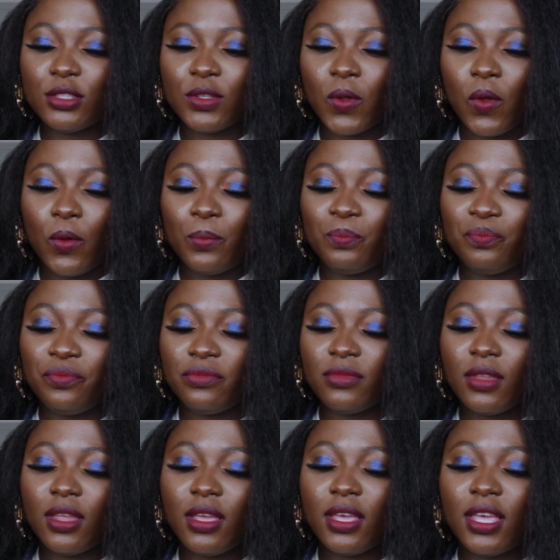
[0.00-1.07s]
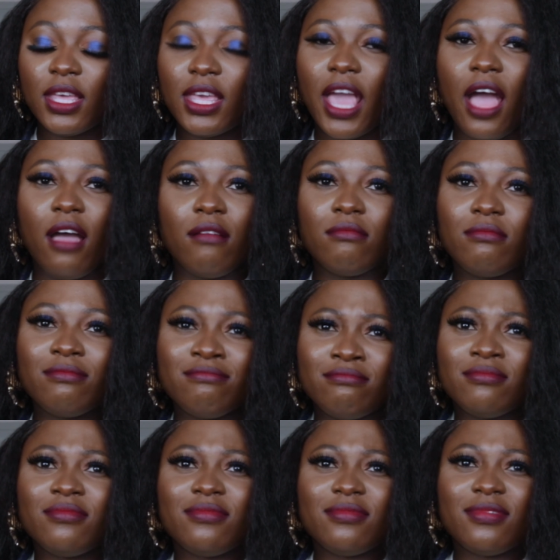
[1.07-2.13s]
So, yeah.
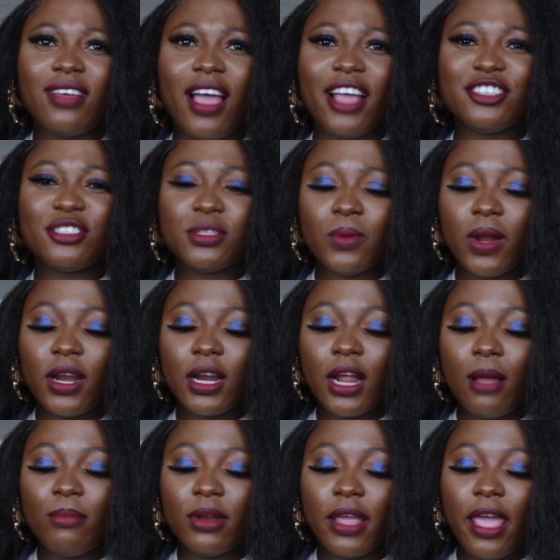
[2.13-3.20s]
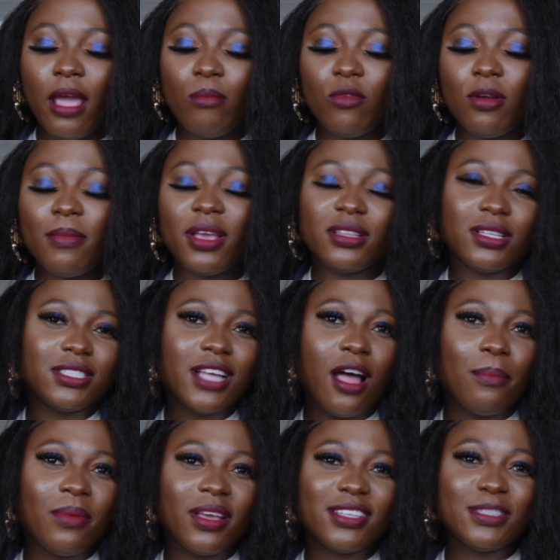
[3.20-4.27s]
I just wanted to come on camera, make the
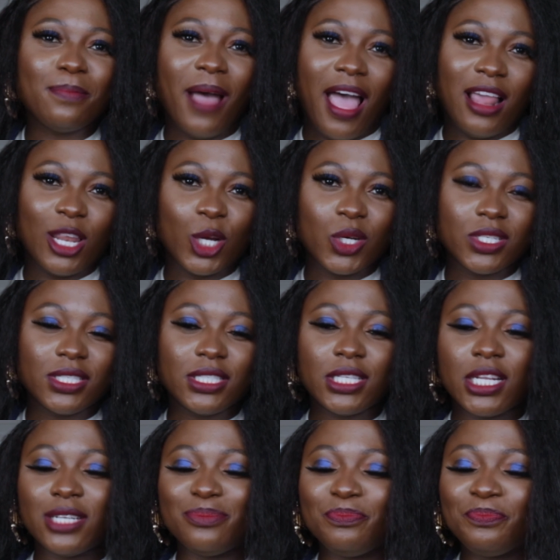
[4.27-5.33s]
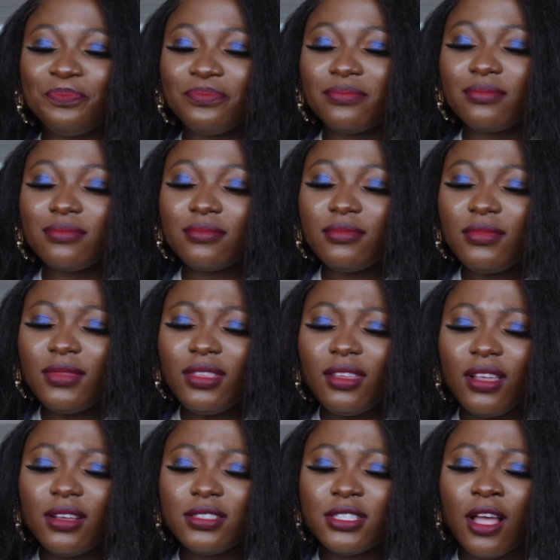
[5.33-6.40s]
topics balance, and
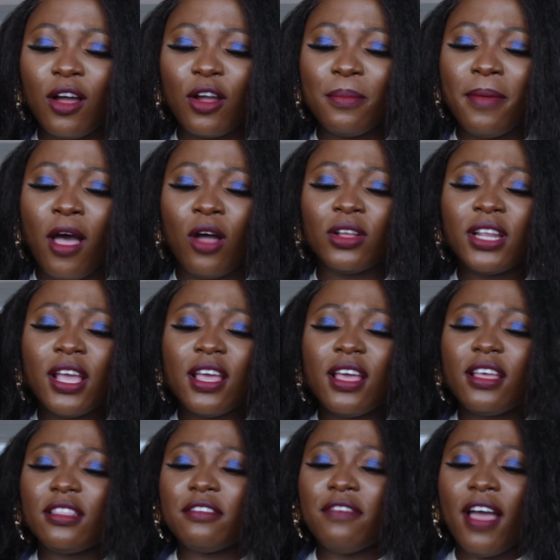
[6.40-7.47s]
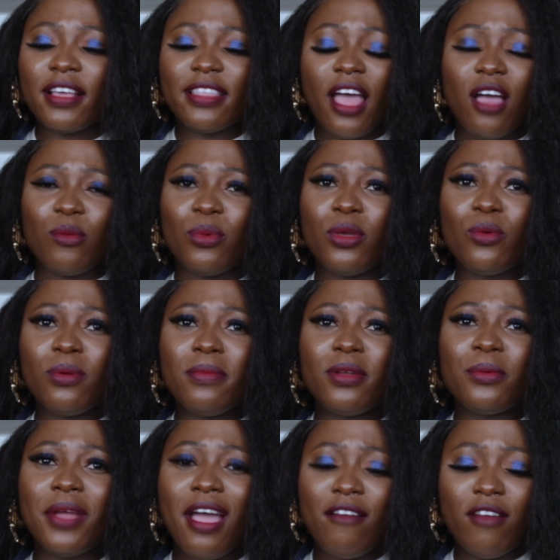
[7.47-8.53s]
talk about the fact that we
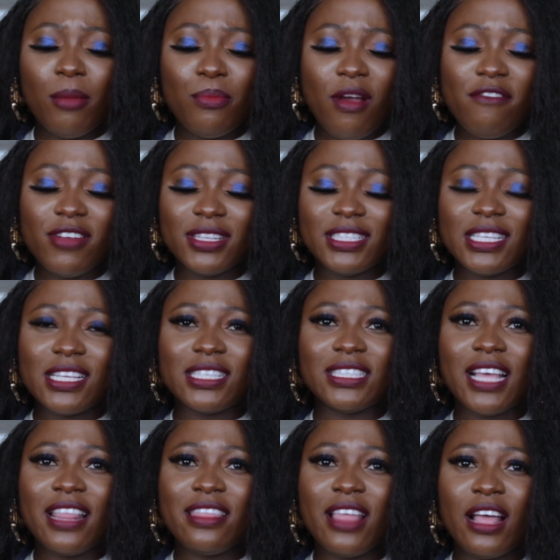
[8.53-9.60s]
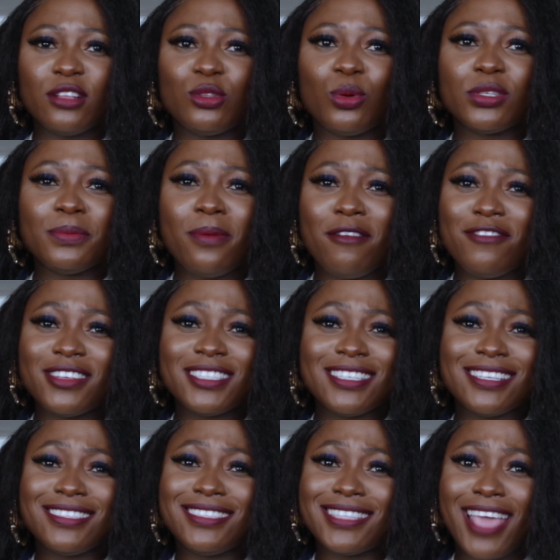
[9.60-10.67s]
women we have our preferences, and that those
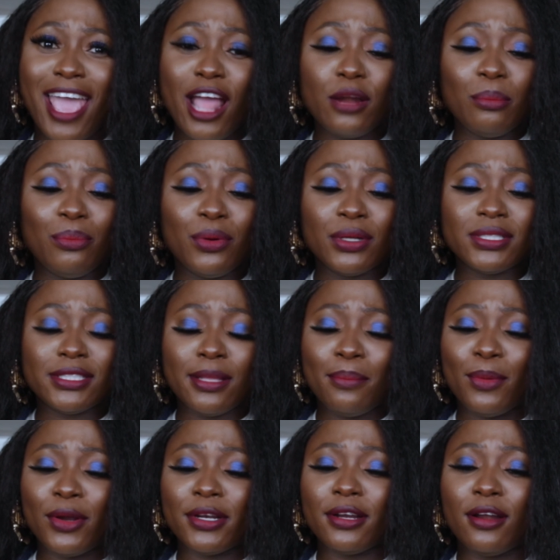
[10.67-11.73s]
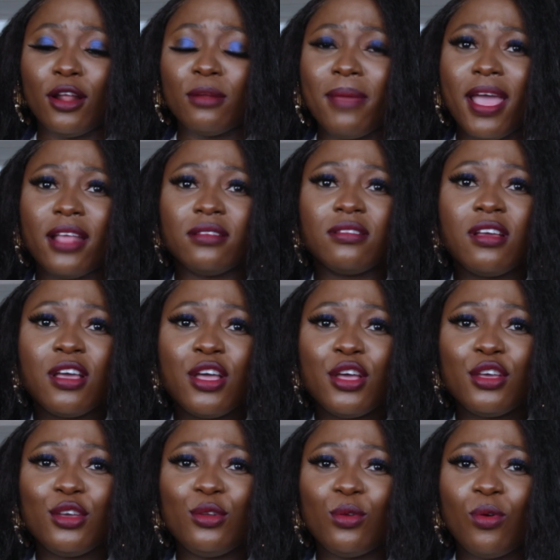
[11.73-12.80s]
preferences can put some burden on men,
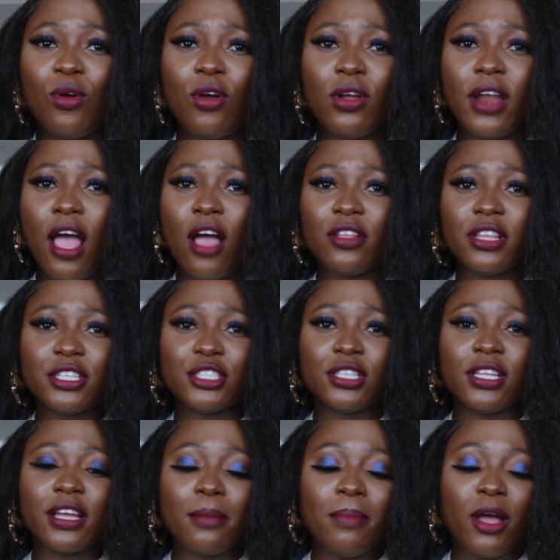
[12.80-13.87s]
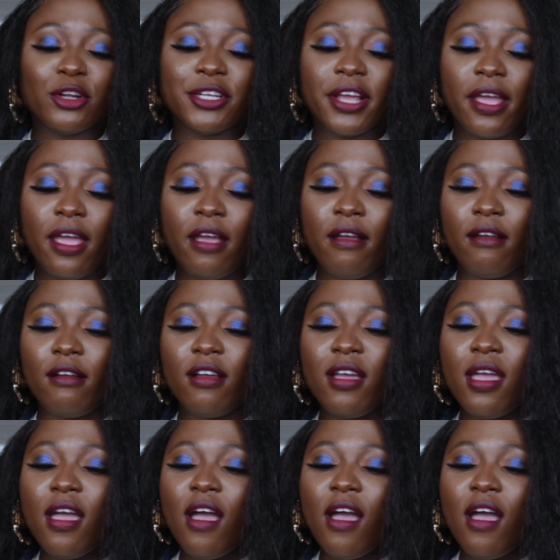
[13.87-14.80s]
you know, on how they should look about their hair.